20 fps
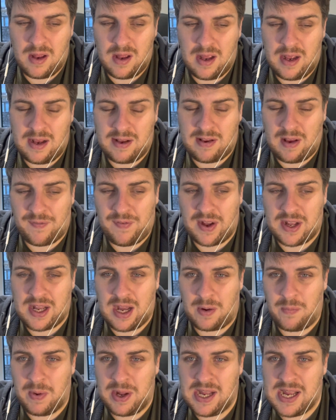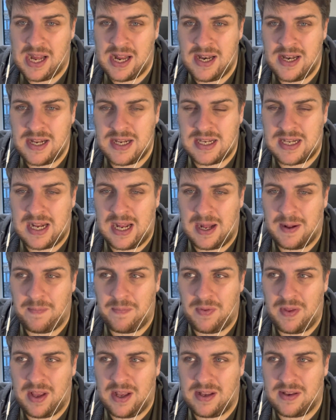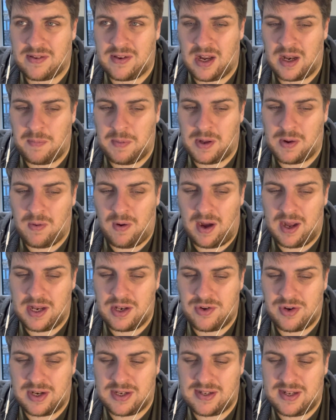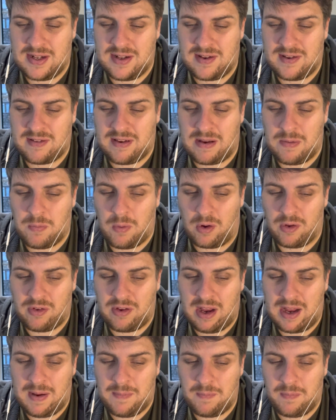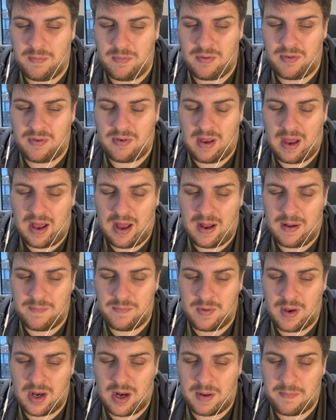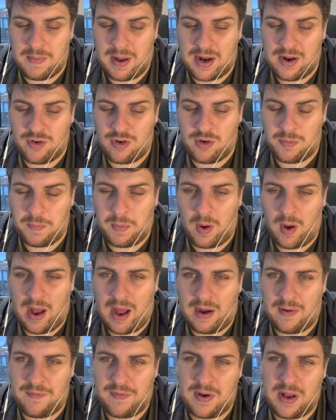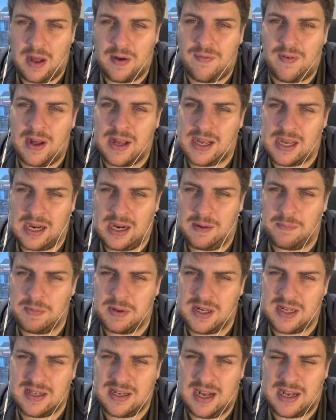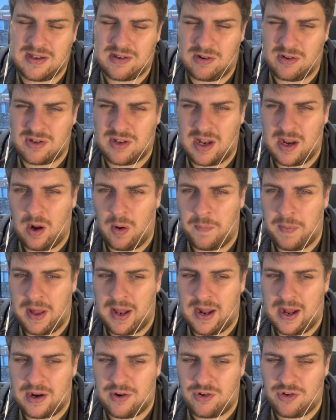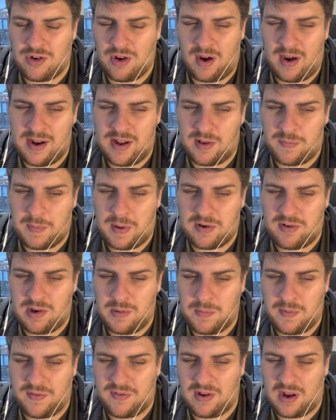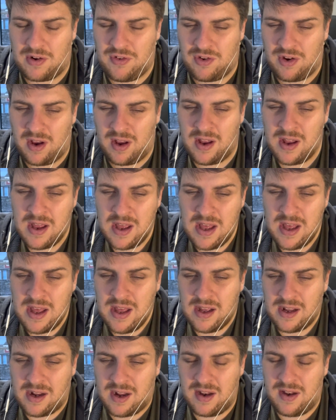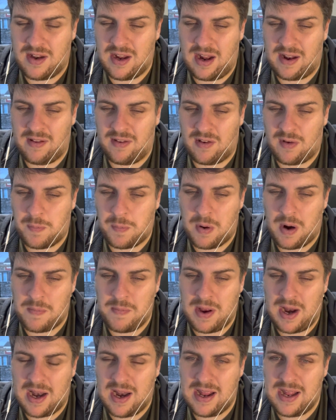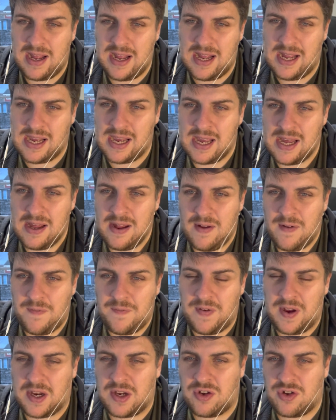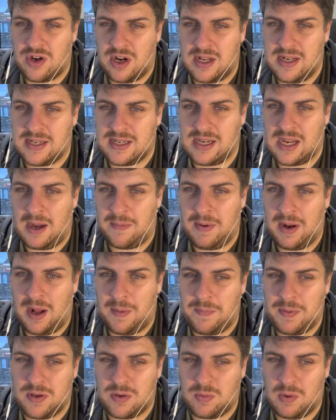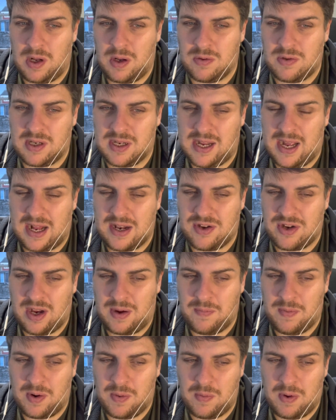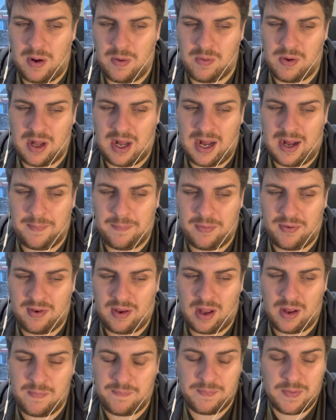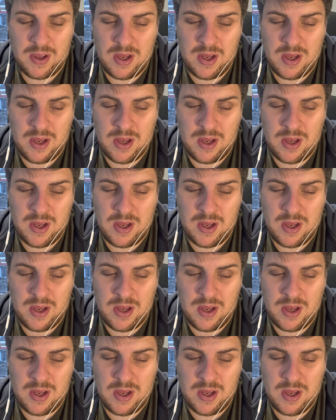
it's F A Cup weekend, isn't it? It's going to be quite interesting to see what teams, um, you know, managers put out for the F A Cup, because it has lost a little bit of that shine, especially with such a condensed Premier League fixture list coming up as well to catch up with the World Cup. So